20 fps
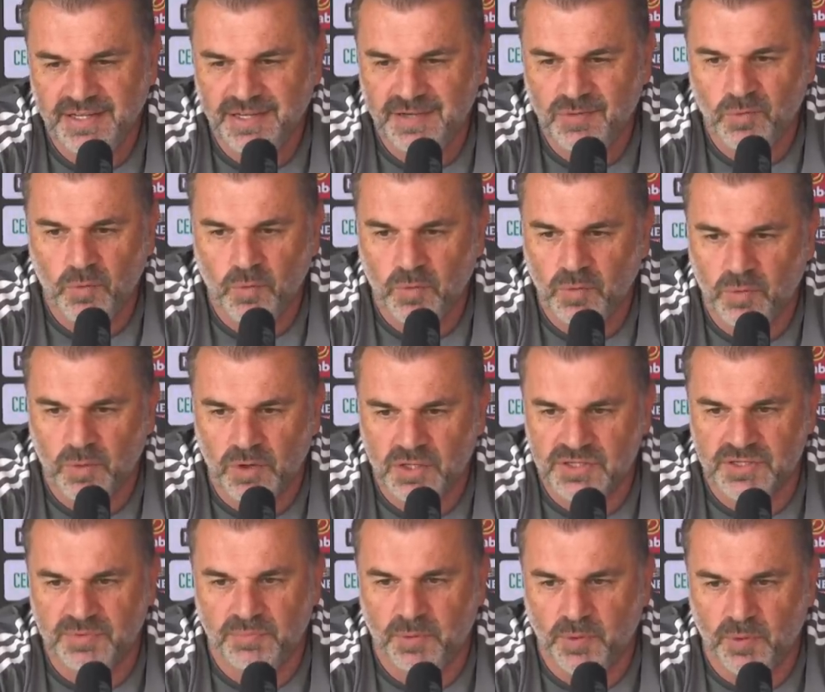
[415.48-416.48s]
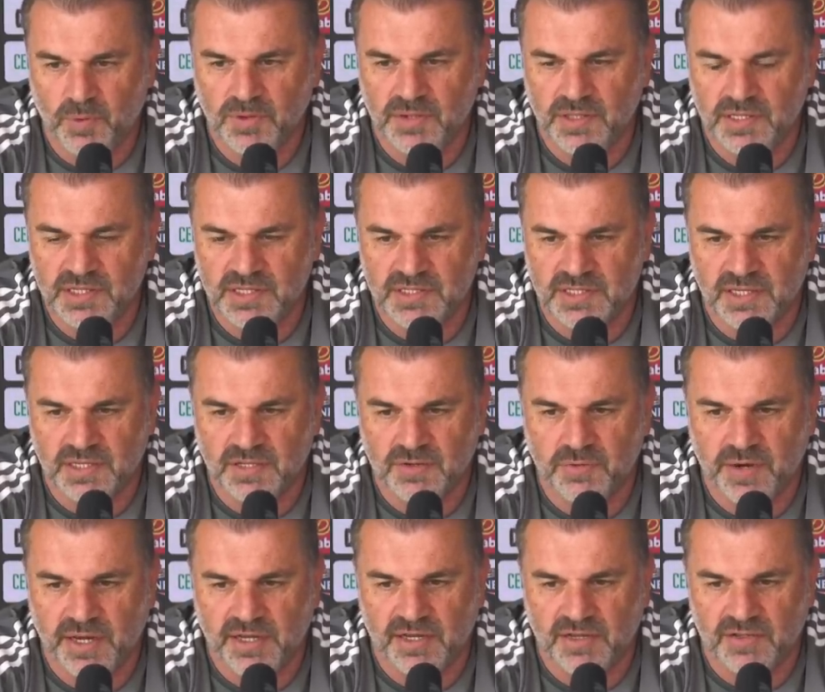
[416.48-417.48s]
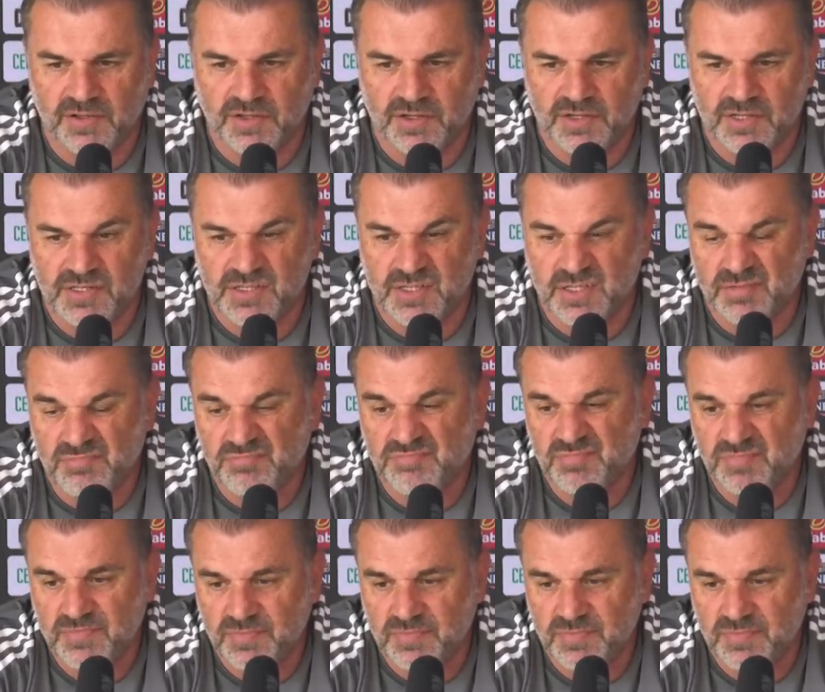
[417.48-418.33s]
what's important is that you recognise that,